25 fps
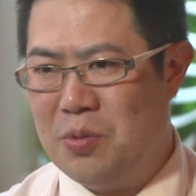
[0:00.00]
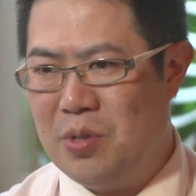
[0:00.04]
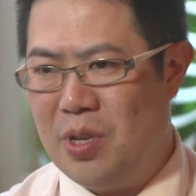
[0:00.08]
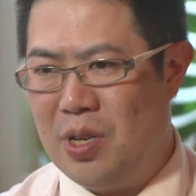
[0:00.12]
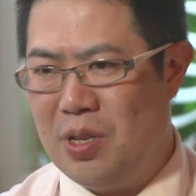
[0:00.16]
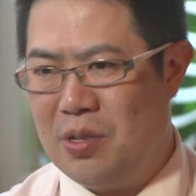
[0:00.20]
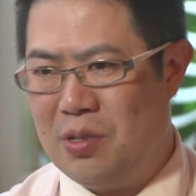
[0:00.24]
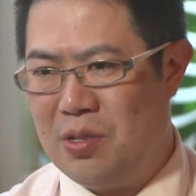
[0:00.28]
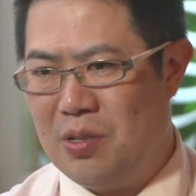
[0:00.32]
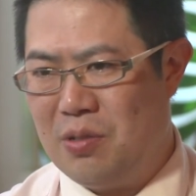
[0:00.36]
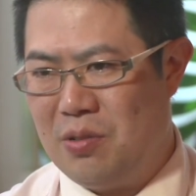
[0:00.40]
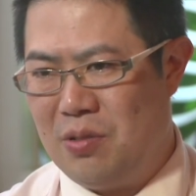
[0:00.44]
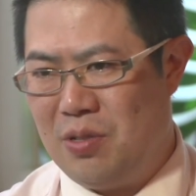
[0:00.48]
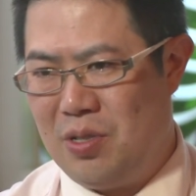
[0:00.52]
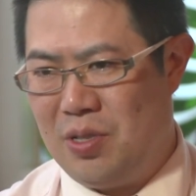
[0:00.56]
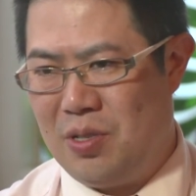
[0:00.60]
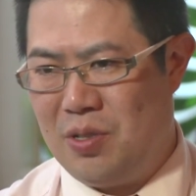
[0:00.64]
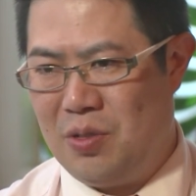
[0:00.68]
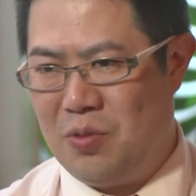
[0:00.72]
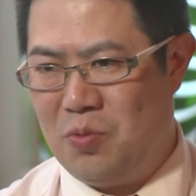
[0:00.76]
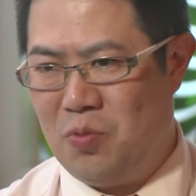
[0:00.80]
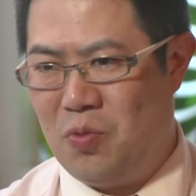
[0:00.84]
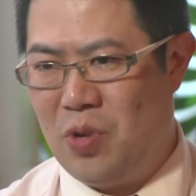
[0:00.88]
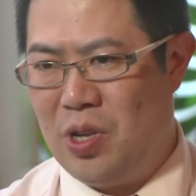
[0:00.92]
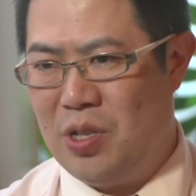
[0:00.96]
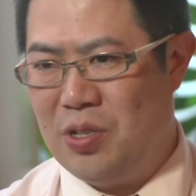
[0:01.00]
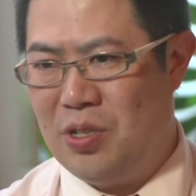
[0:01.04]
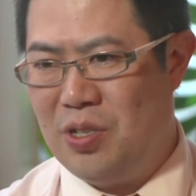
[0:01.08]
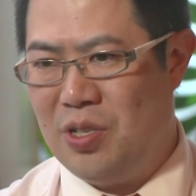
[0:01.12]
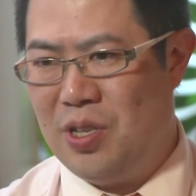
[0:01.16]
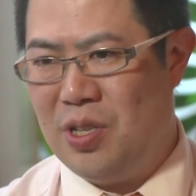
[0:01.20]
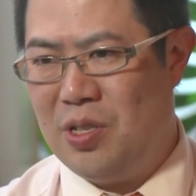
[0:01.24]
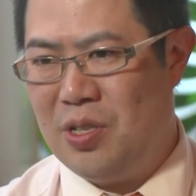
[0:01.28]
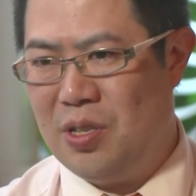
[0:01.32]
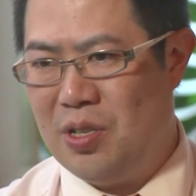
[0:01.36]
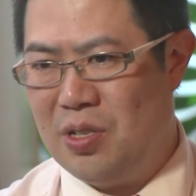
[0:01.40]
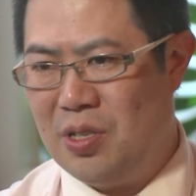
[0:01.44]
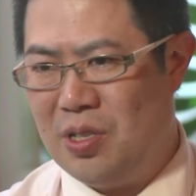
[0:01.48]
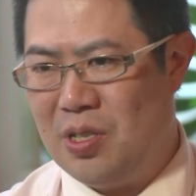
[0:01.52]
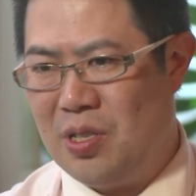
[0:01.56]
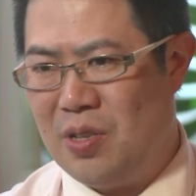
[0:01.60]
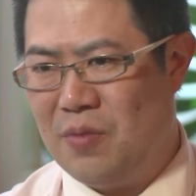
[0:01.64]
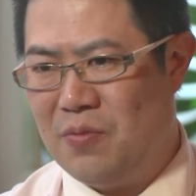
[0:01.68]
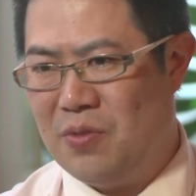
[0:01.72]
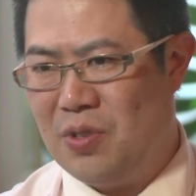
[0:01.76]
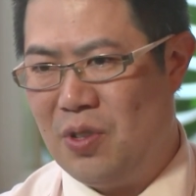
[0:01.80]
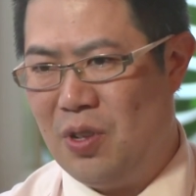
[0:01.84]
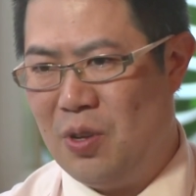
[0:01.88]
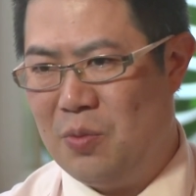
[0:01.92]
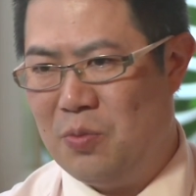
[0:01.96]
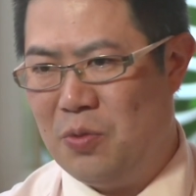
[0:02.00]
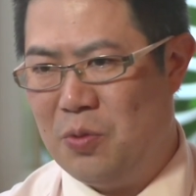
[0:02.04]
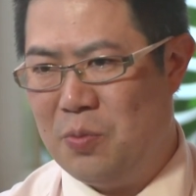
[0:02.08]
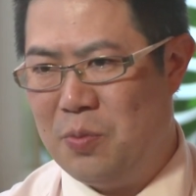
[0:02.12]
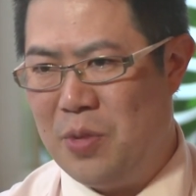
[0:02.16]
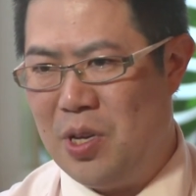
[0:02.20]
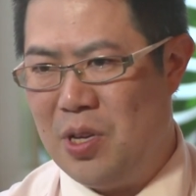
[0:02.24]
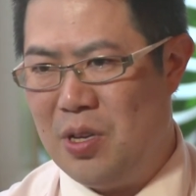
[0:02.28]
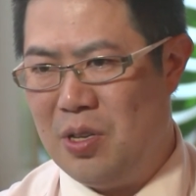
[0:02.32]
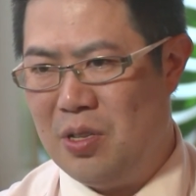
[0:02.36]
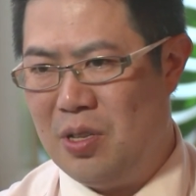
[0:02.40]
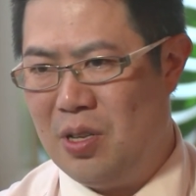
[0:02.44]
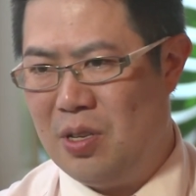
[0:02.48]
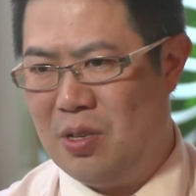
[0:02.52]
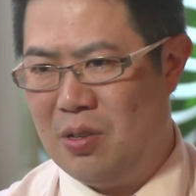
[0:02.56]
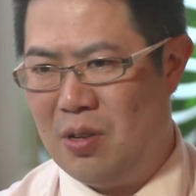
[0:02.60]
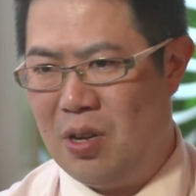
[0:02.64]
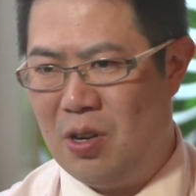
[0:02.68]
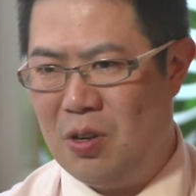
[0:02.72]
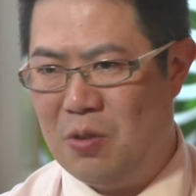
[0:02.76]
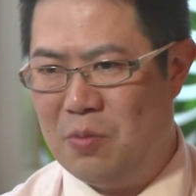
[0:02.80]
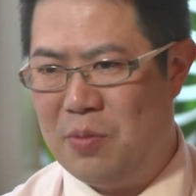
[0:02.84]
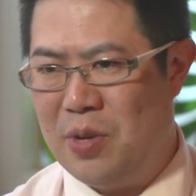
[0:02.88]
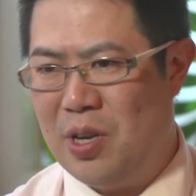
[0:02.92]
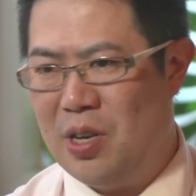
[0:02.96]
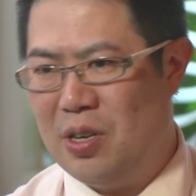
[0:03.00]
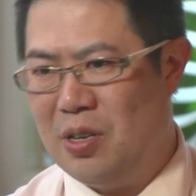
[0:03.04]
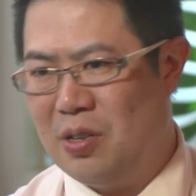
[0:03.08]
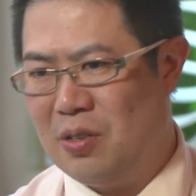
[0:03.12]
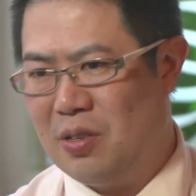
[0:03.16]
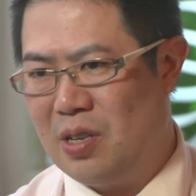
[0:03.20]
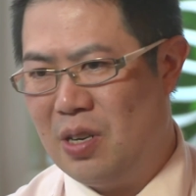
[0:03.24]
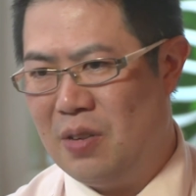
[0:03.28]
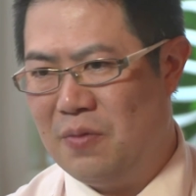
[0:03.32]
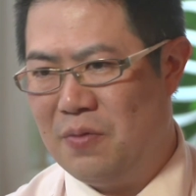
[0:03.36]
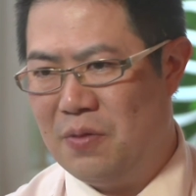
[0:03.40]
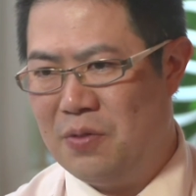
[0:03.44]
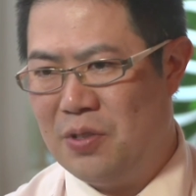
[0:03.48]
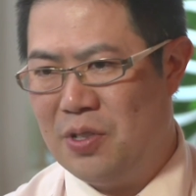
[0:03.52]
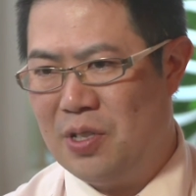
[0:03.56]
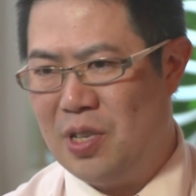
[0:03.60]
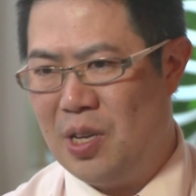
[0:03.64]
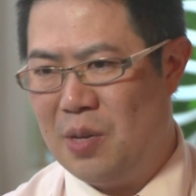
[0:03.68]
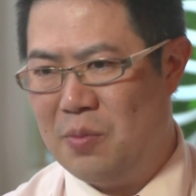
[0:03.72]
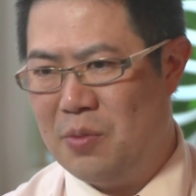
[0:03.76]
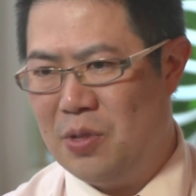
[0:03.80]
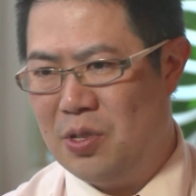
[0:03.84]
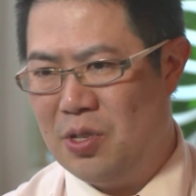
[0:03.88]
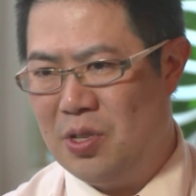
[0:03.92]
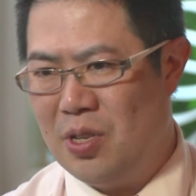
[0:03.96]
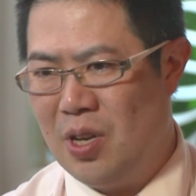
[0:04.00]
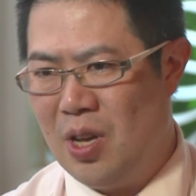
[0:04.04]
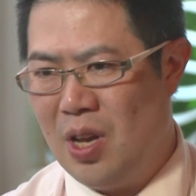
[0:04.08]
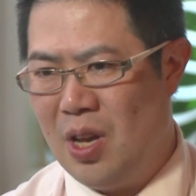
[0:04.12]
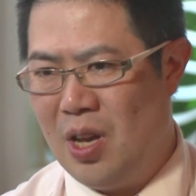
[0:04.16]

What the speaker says: That one sentence gives a lot more meaning than a whole paragraph of statements.